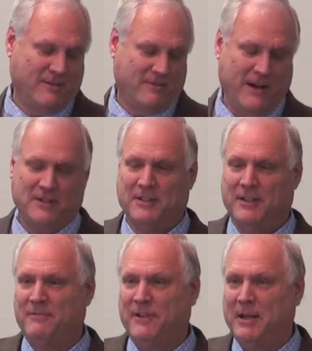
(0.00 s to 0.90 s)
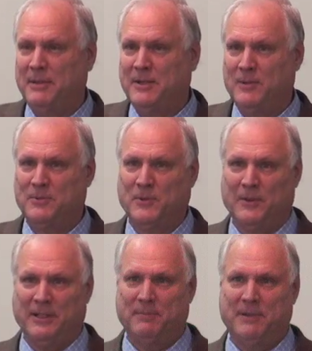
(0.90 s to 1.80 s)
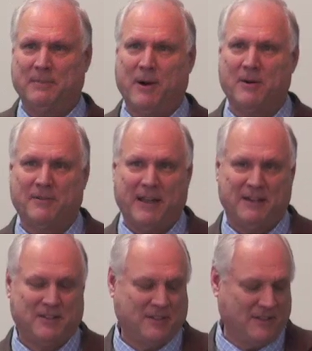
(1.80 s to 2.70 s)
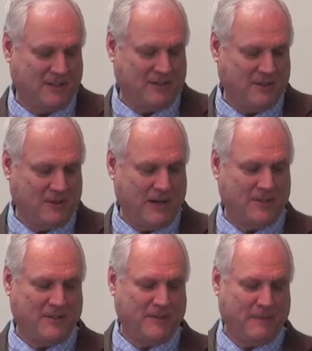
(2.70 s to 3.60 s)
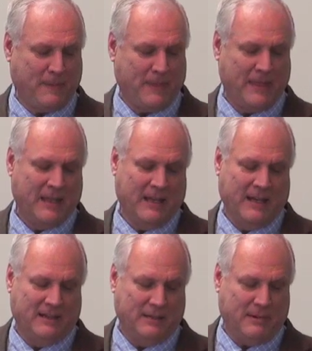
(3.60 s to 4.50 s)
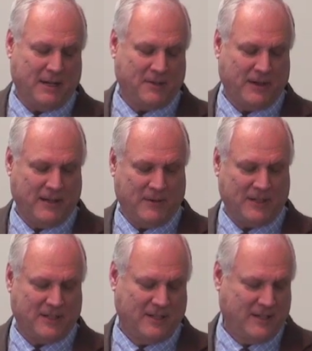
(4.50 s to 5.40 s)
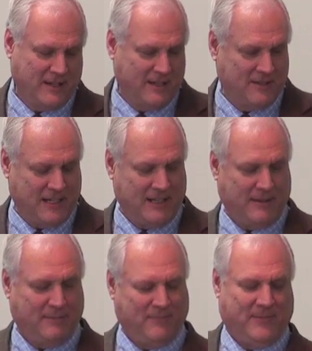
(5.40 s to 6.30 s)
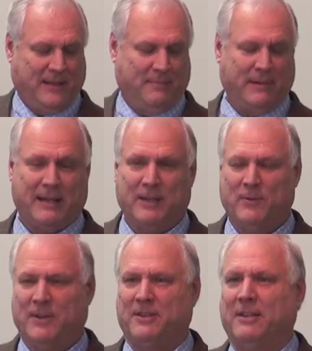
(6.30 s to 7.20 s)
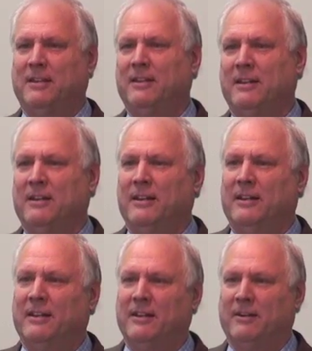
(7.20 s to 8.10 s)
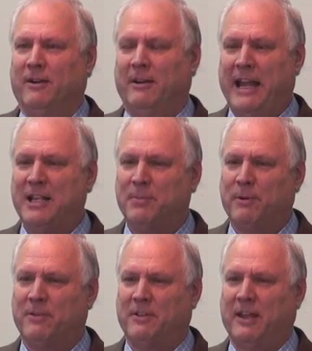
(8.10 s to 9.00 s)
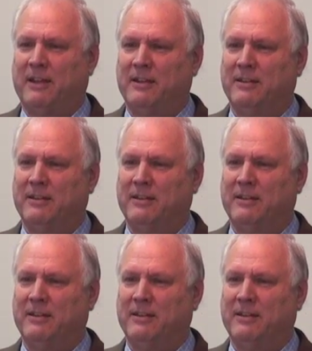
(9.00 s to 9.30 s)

raising their family and homeschooling, and being a part of that is such a treasure. And then mentoring, which, see, Becky with her 8th birthday.